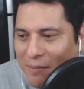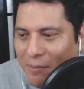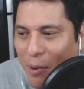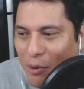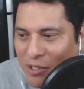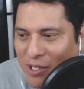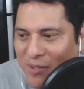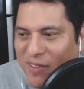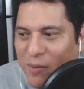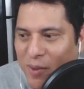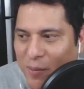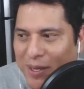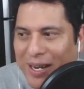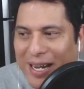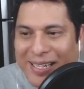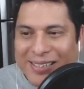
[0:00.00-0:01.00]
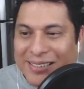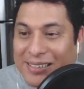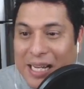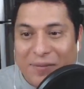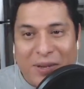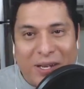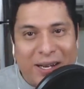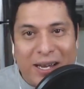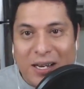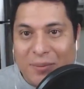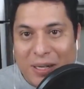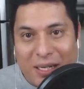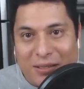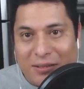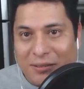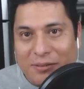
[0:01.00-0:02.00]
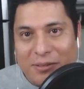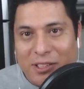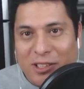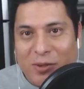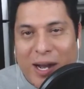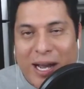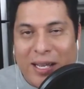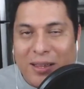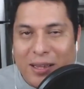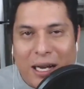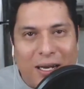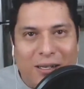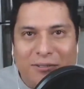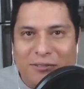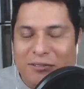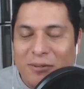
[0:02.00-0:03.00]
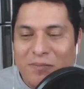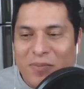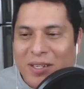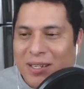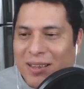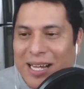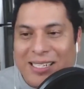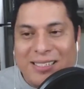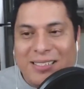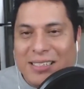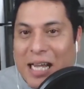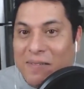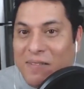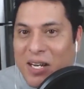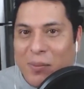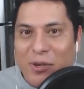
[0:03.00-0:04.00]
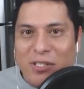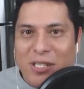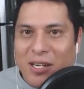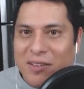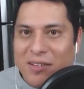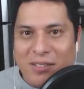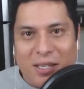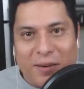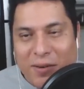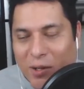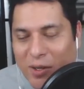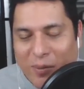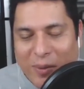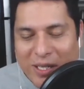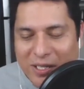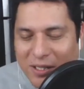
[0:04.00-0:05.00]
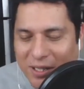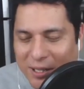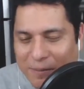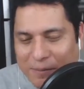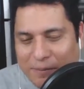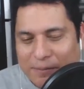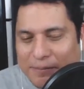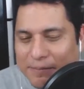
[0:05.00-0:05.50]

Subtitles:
Most of them have been like 7 and above. So I love like 70% of the stuff I read, basically.